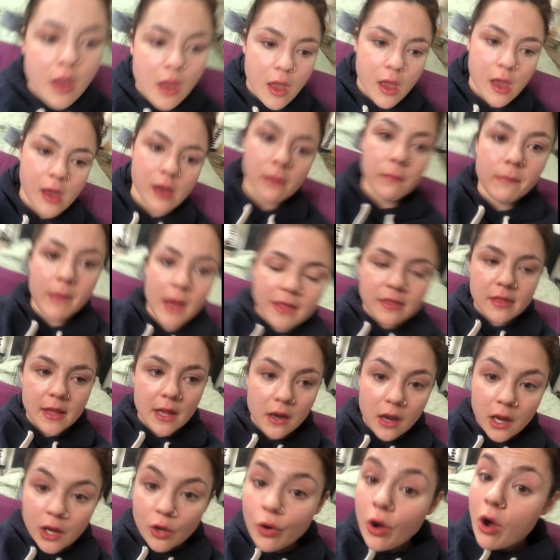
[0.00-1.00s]
And then
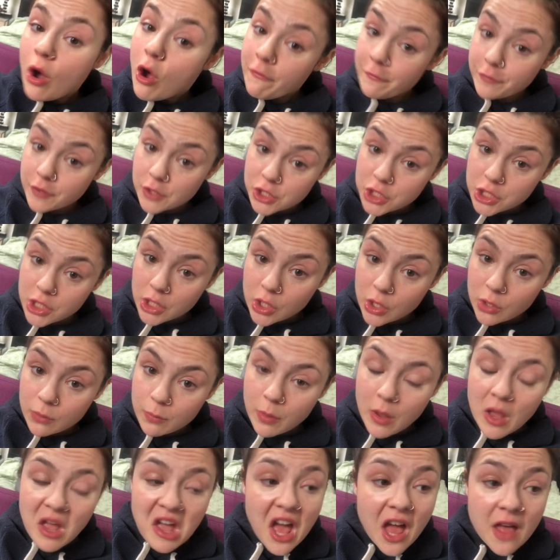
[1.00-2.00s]
I got off the tube,
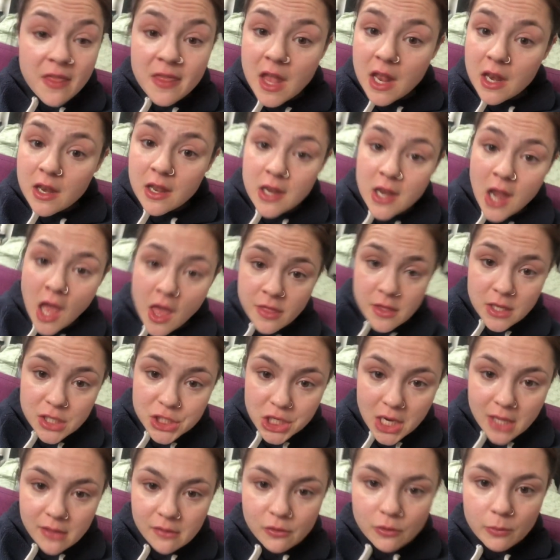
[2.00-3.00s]
and then
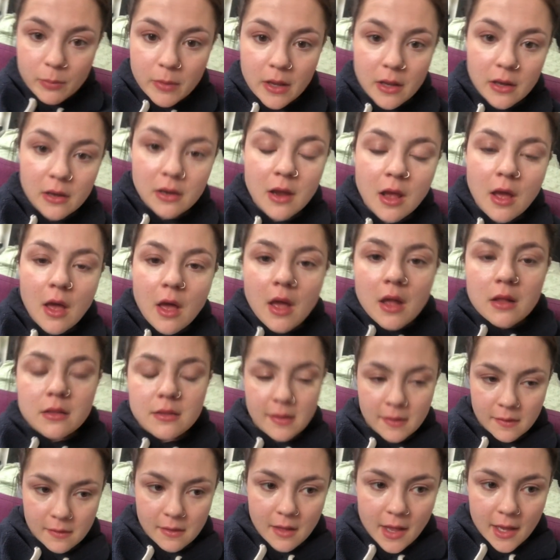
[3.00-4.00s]
another gentleman
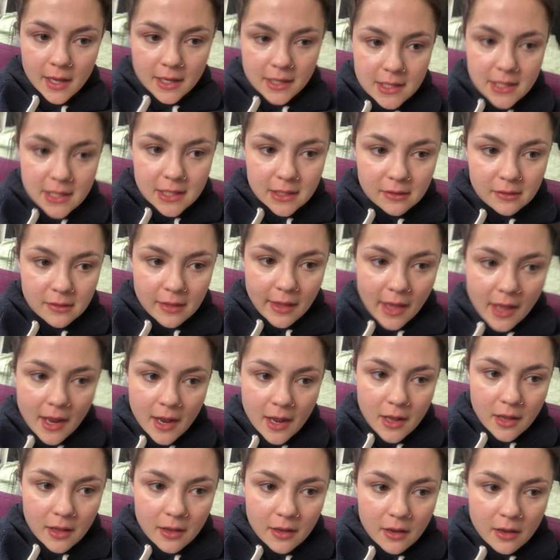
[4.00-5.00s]
decided that
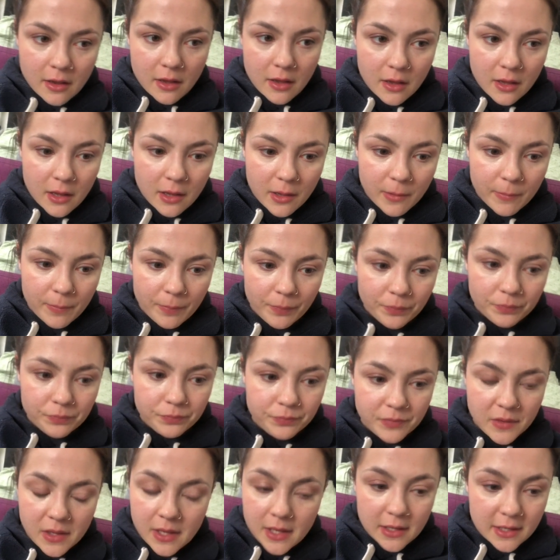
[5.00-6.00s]

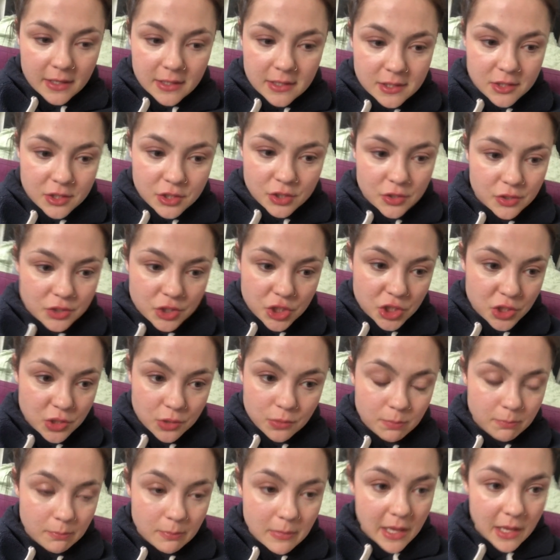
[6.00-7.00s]
he needed to
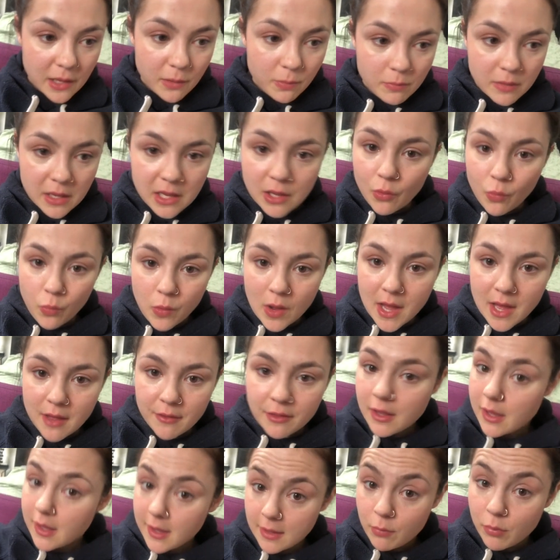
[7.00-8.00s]
just make me aware
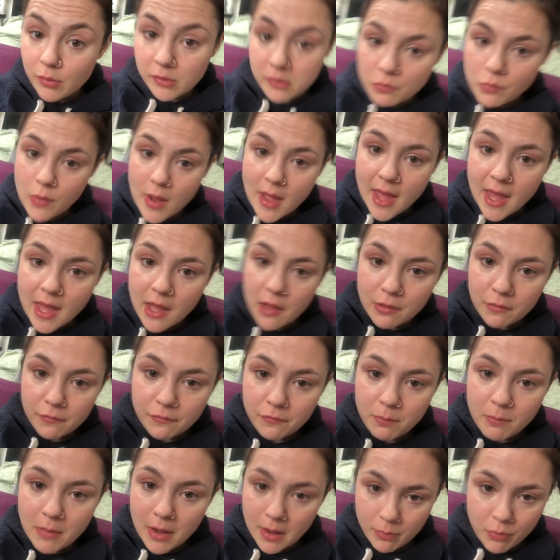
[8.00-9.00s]
that he was aware of
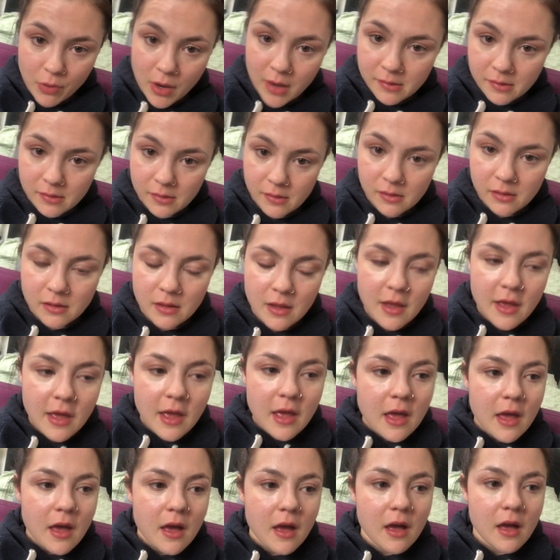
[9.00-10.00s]
my presence,
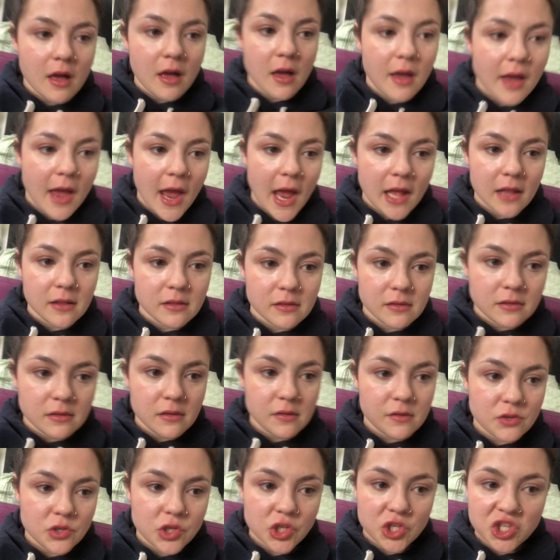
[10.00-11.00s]
and
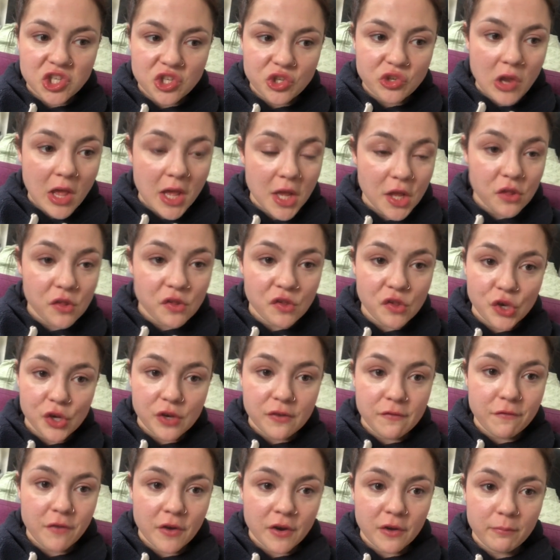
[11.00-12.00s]
just like stood
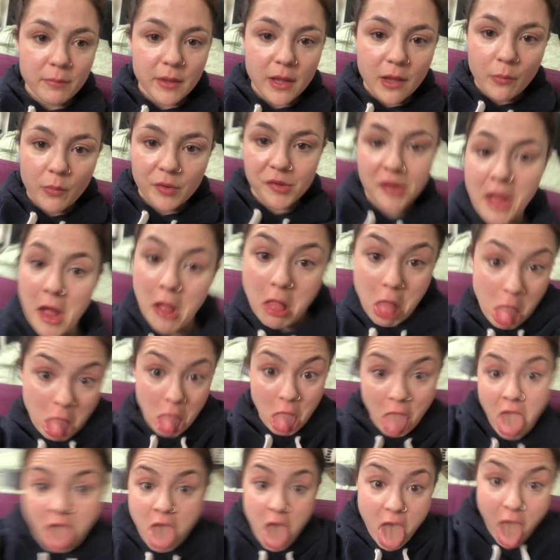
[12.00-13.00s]
in front of me and was like,
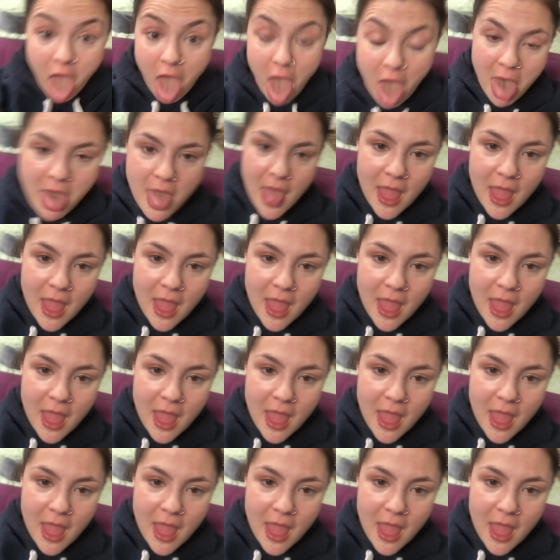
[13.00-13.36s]
ugh.